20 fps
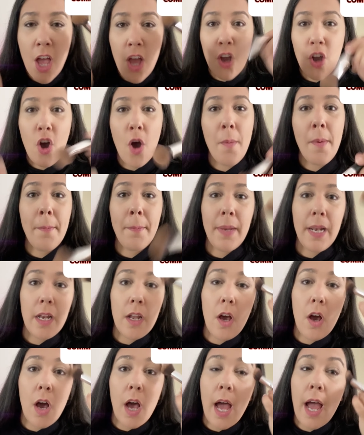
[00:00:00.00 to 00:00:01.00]
comment
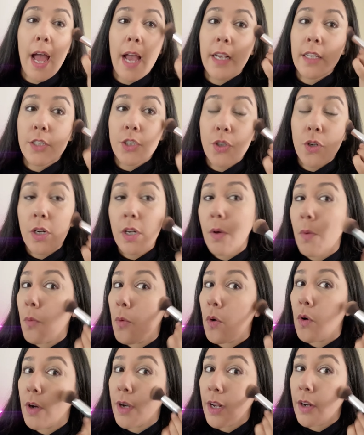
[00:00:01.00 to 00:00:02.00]
below. I actually
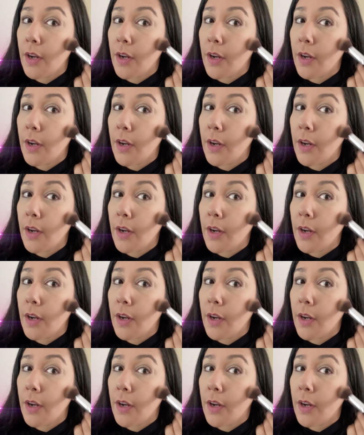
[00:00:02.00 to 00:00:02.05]
want to